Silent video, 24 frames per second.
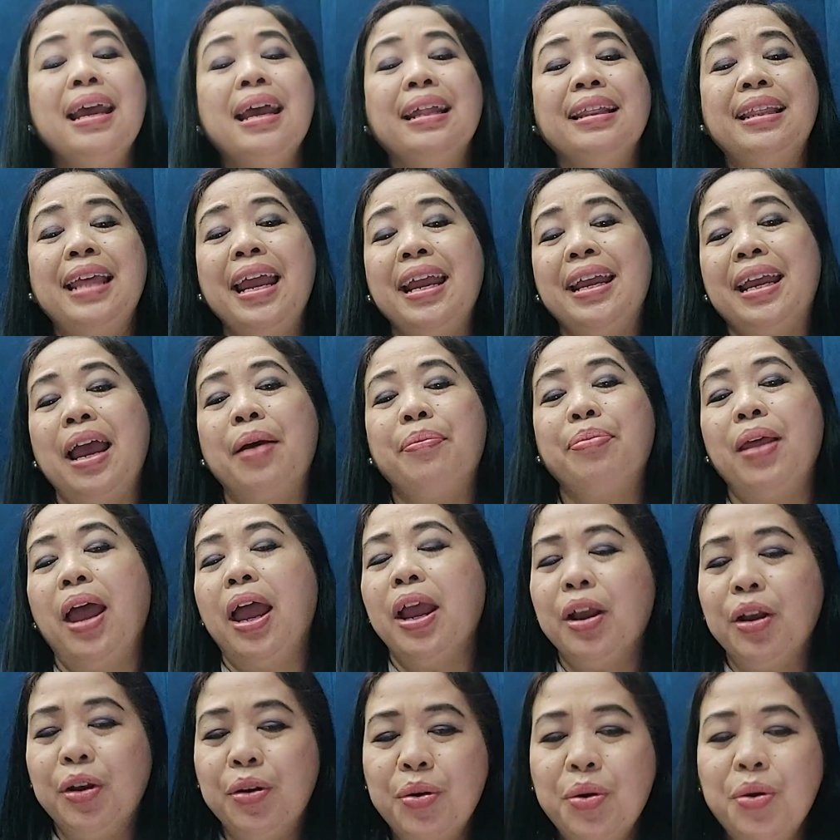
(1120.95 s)
They kept
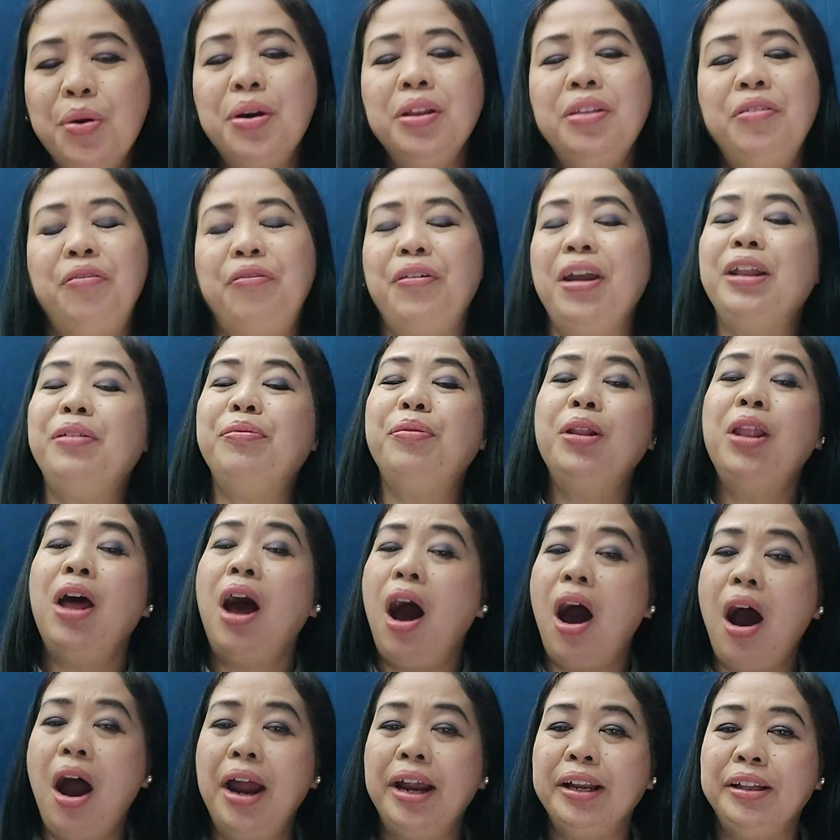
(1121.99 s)
a good, faithful
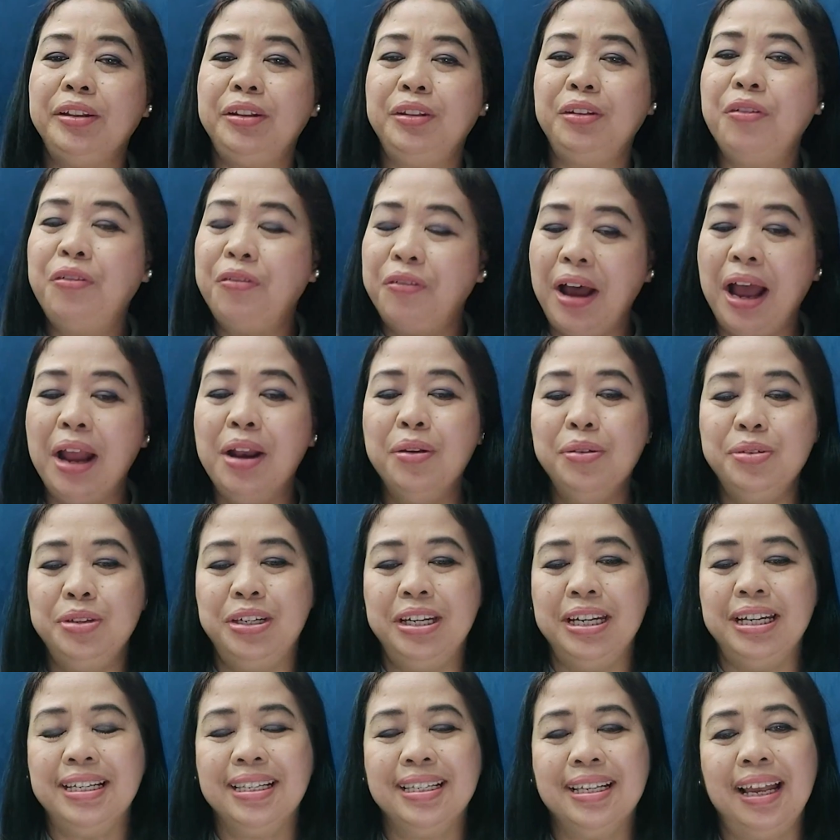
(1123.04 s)
heart to follow
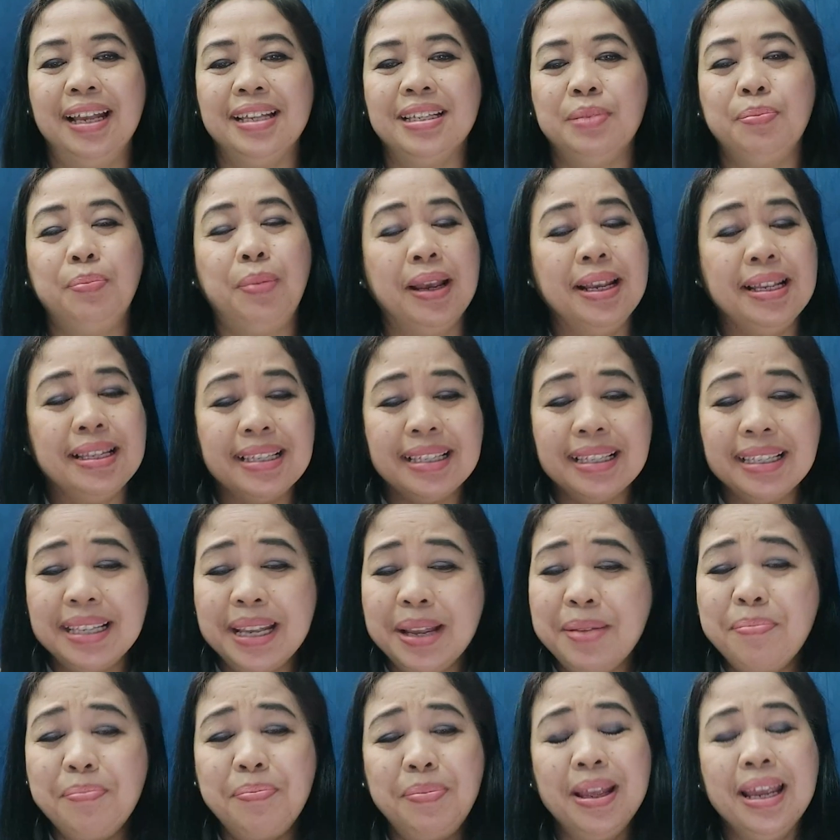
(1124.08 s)
Jesus by
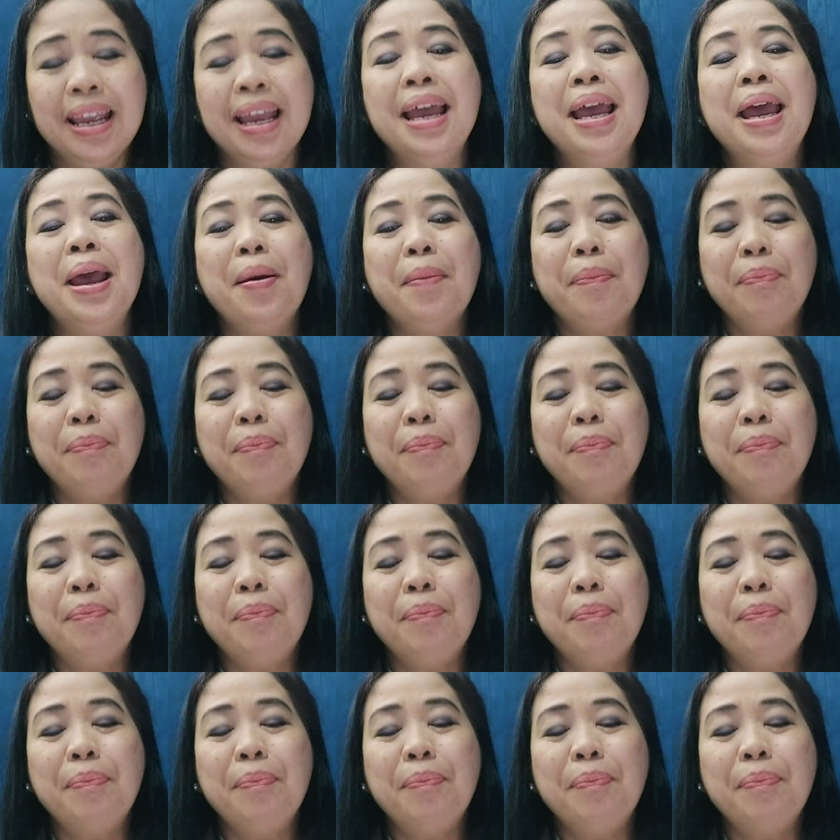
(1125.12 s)
simply